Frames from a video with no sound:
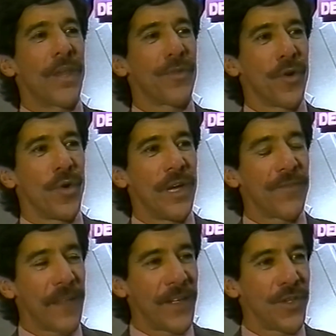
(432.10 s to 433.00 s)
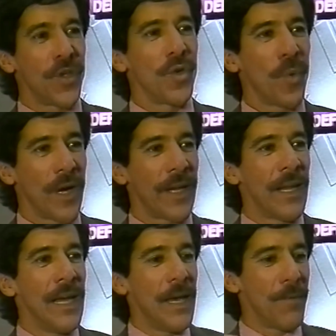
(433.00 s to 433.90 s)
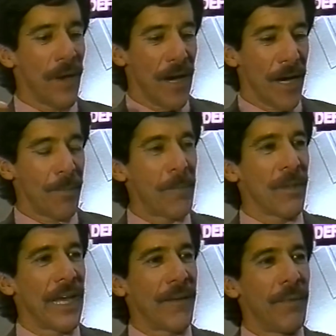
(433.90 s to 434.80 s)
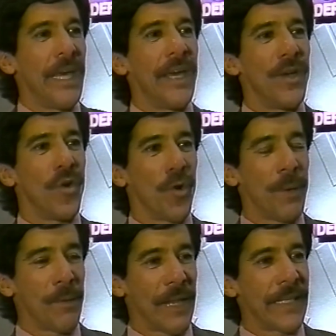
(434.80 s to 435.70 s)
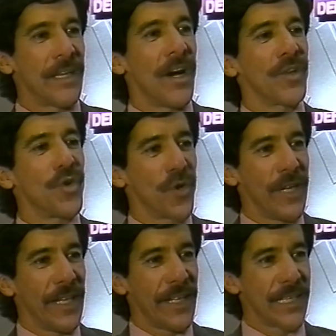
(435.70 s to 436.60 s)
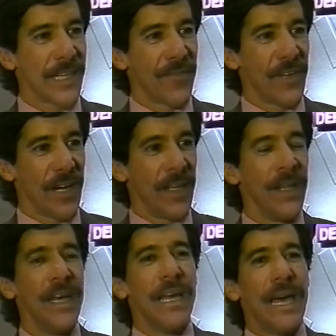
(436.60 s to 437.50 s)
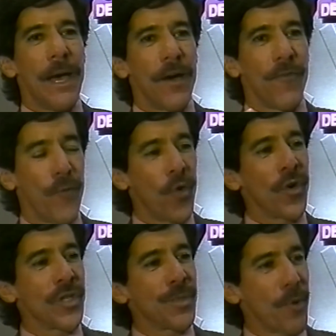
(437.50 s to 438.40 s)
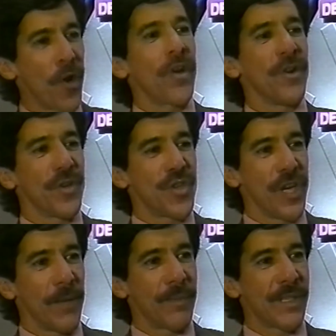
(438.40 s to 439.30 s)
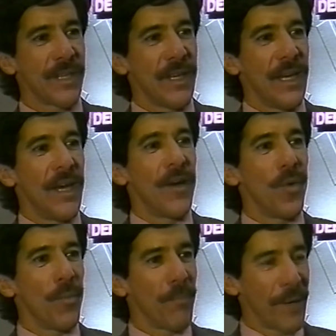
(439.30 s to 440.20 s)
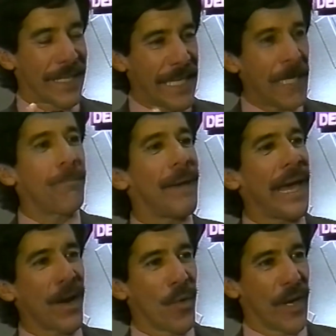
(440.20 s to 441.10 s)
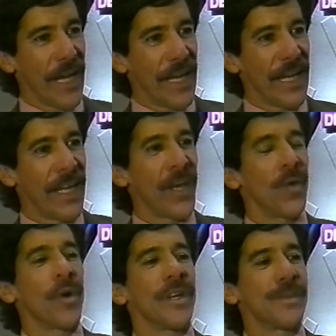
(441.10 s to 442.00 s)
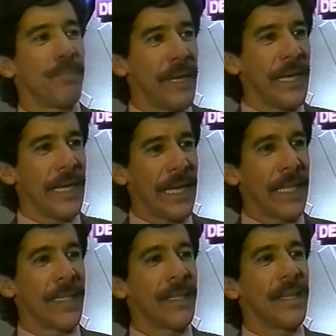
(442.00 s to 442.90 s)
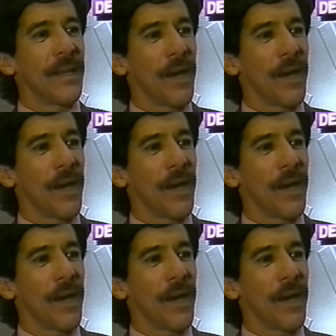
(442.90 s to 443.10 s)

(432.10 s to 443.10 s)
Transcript: break through if they do what uh, people like me or people like Don Cornelius have done. Forge partnerships, but keep equity. In other words, be in